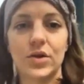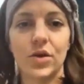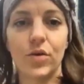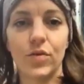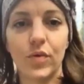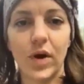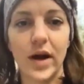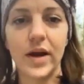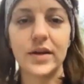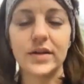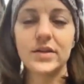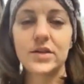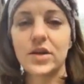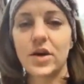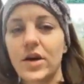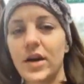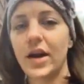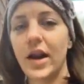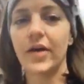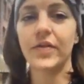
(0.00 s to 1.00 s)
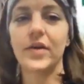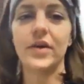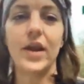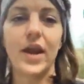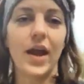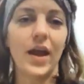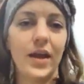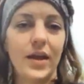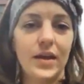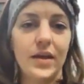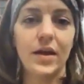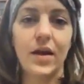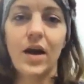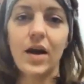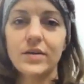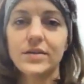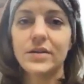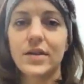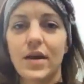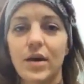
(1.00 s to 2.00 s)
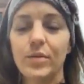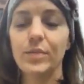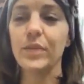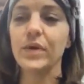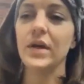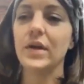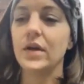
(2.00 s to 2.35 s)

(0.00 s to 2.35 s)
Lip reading: So Ryan started out the day, he did awesome.